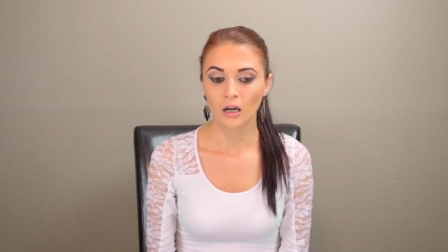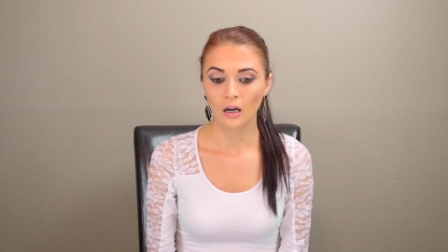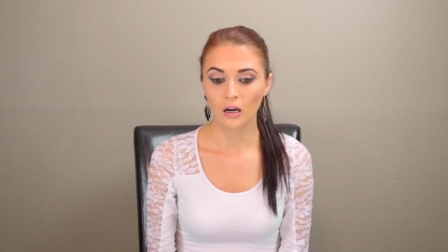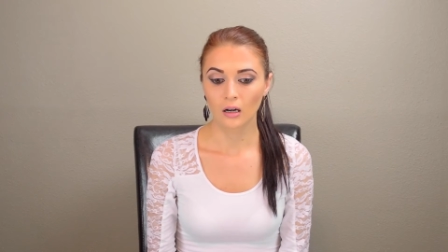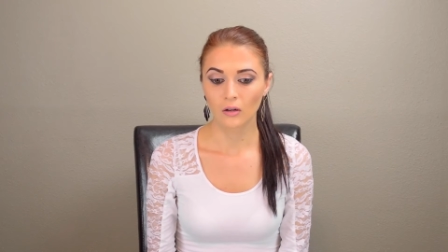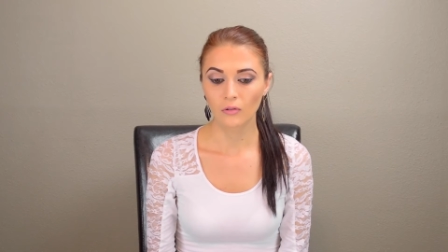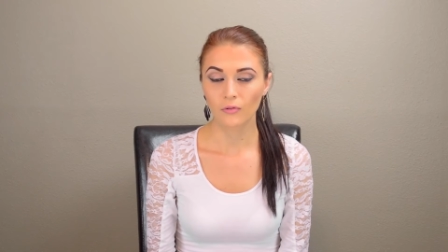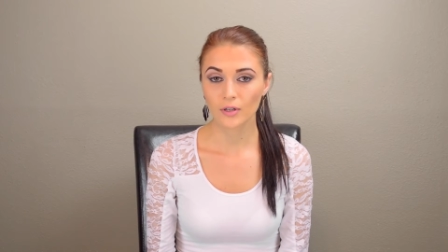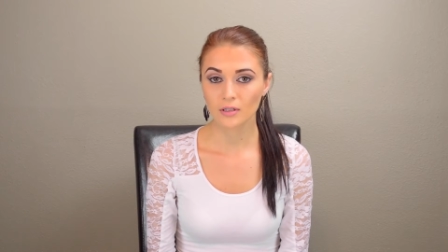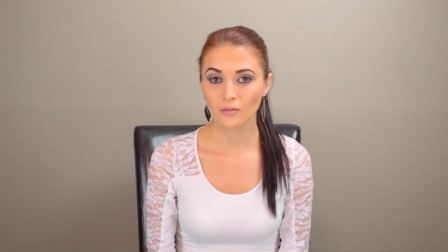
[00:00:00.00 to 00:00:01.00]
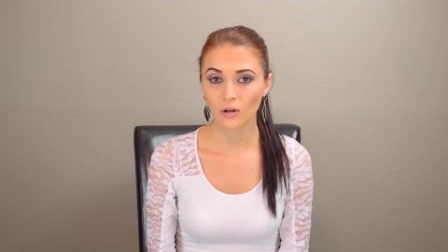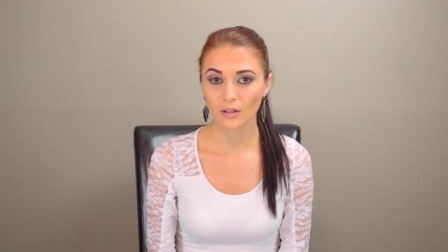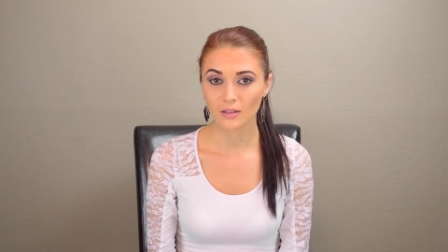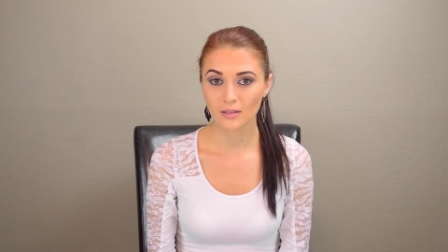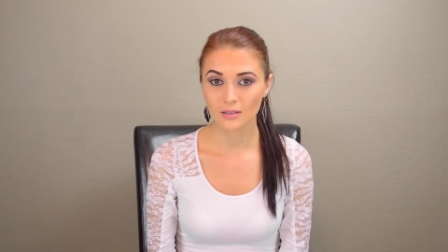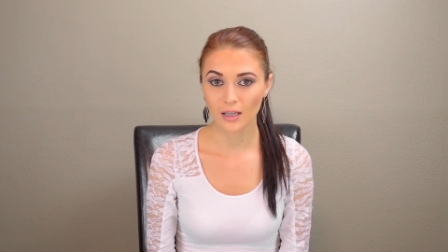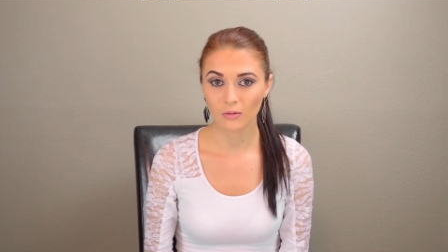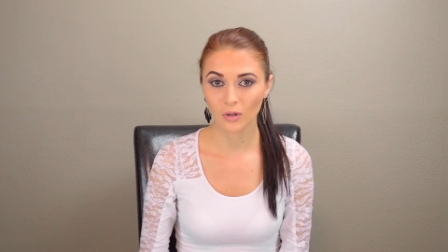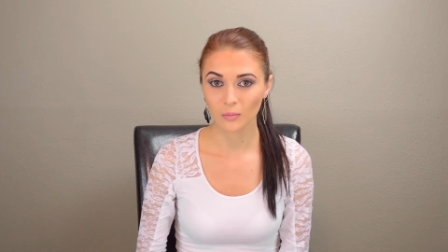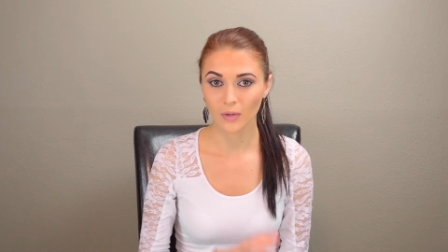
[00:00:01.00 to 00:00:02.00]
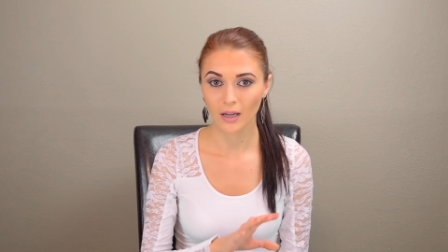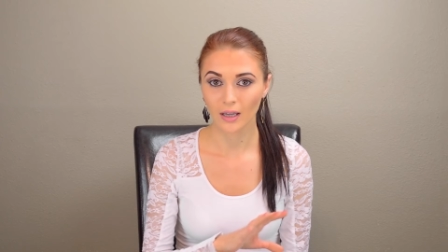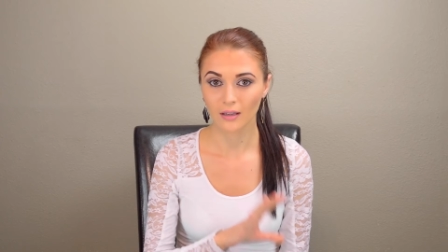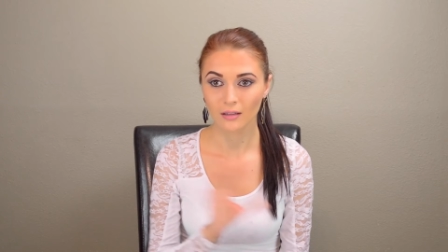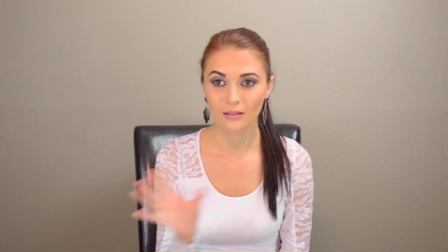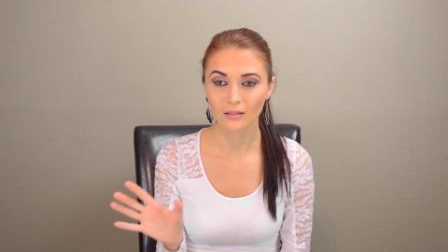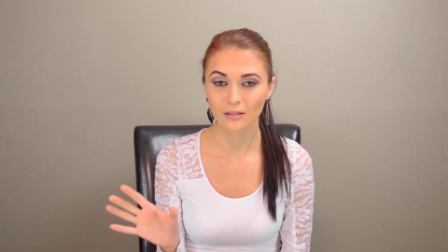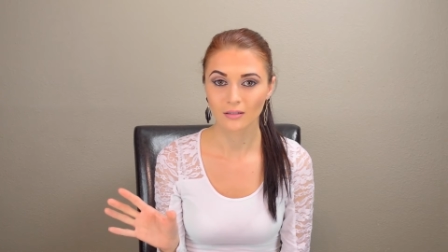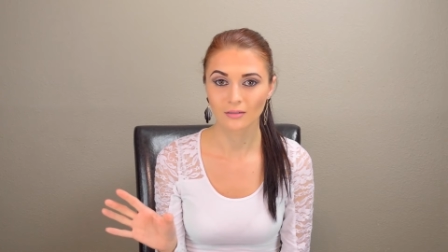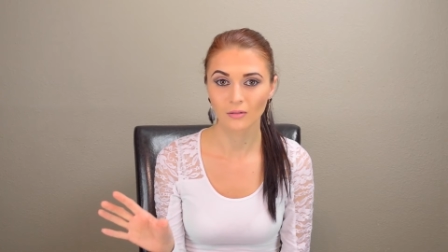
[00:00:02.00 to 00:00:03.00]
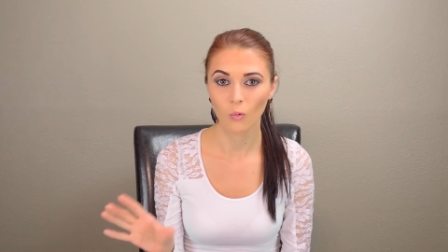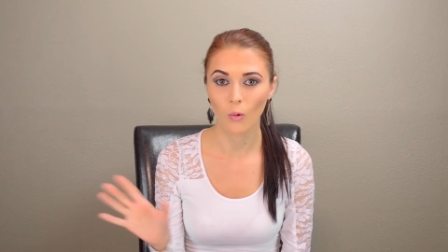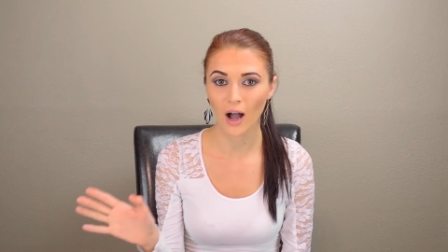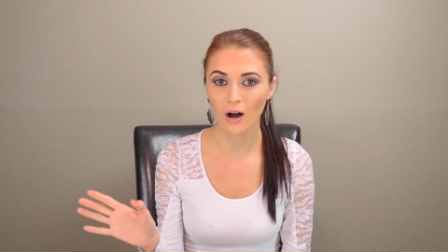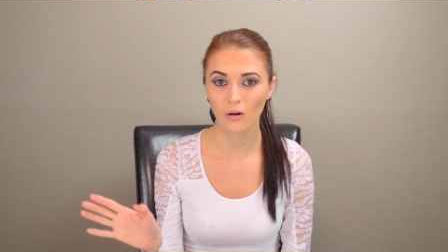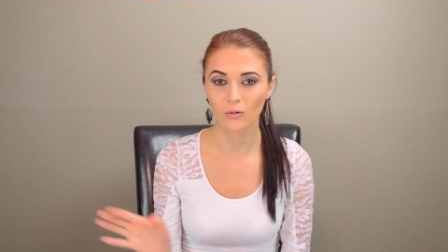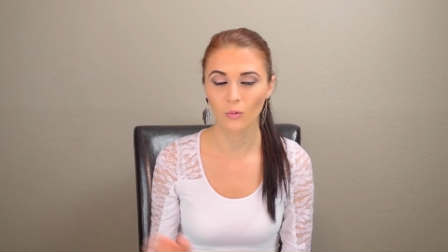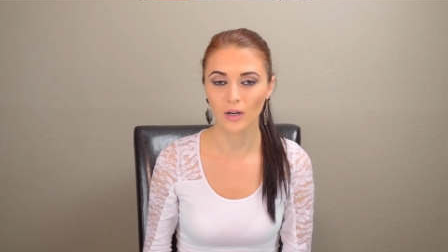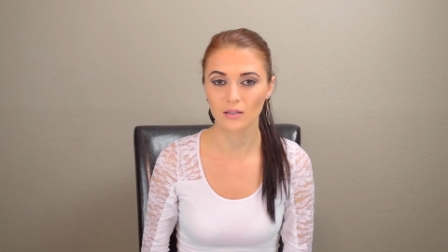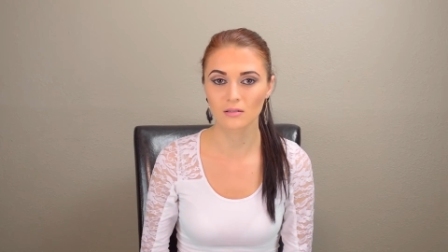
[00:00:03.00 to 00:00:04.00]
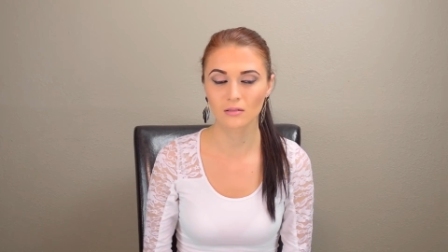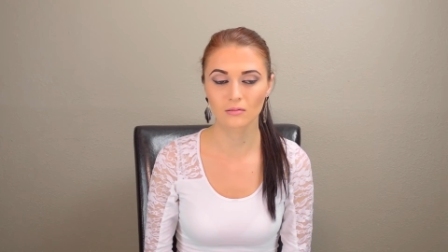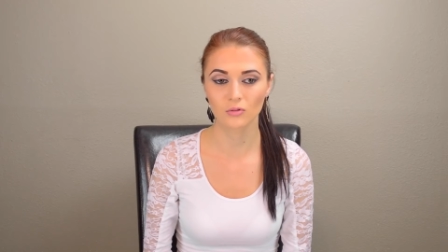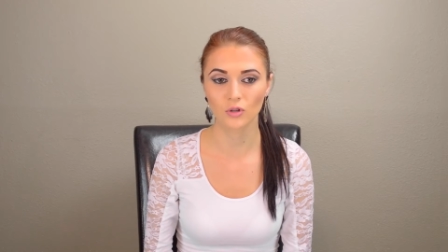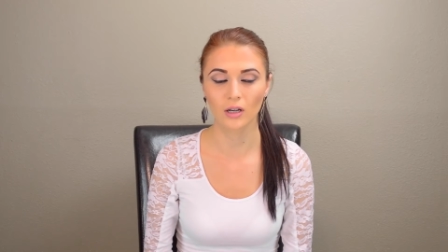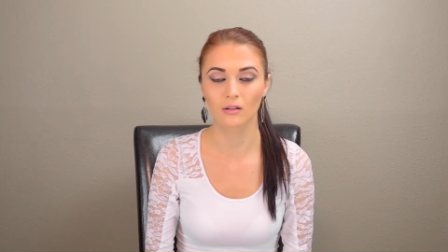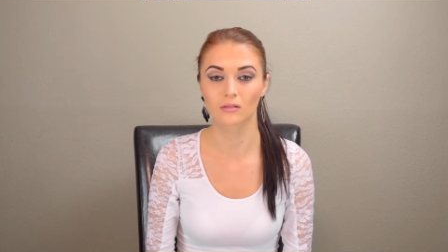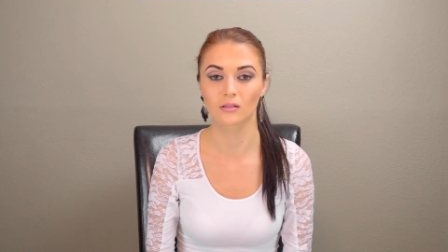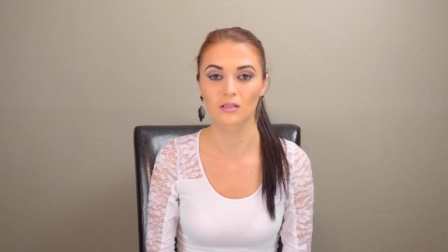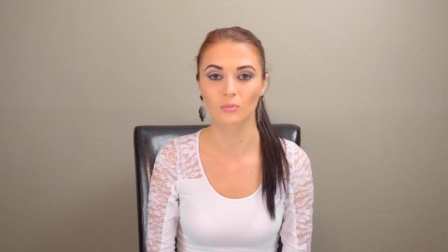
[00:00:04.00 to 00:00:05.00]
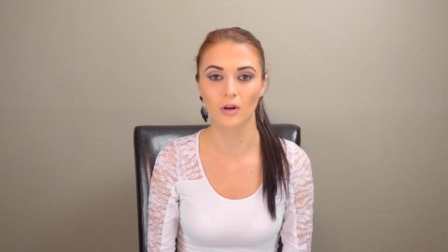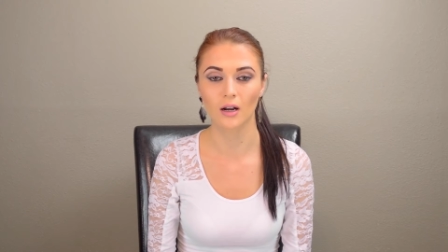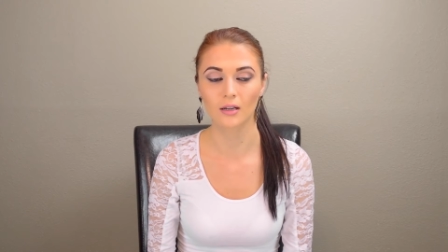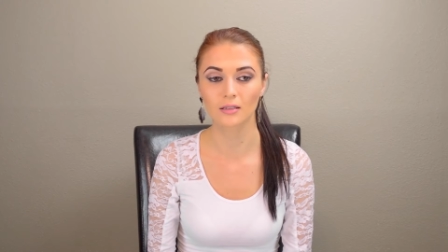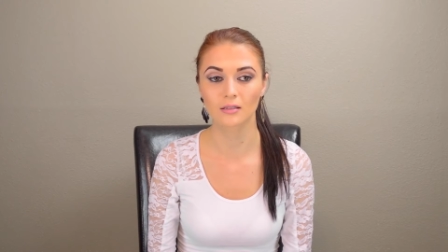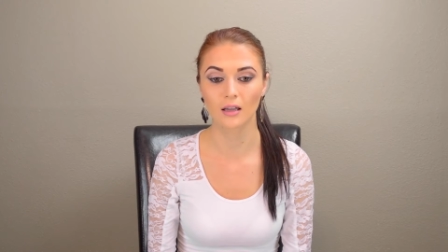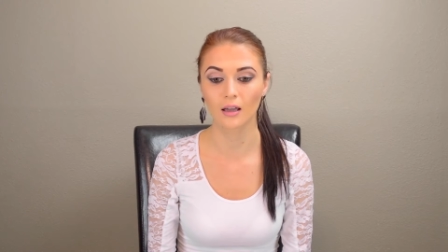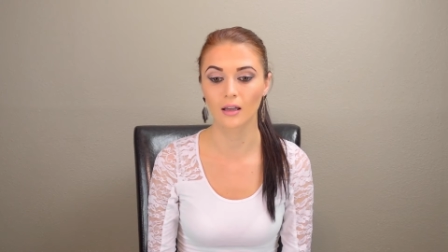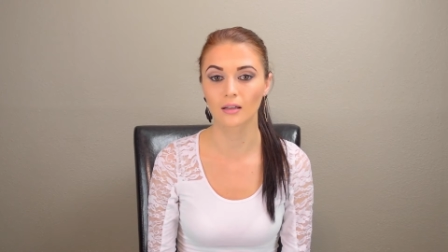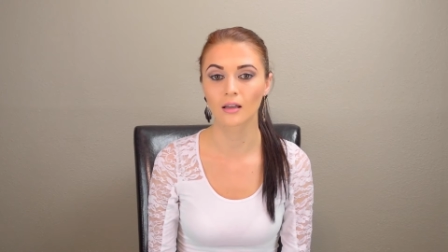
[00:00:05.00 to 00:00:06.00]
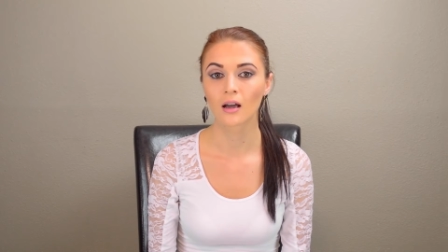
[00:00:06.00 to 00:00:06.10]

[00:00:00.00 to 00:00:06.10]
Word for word: uh, first of all, this is like what my wow when I tried on this product. And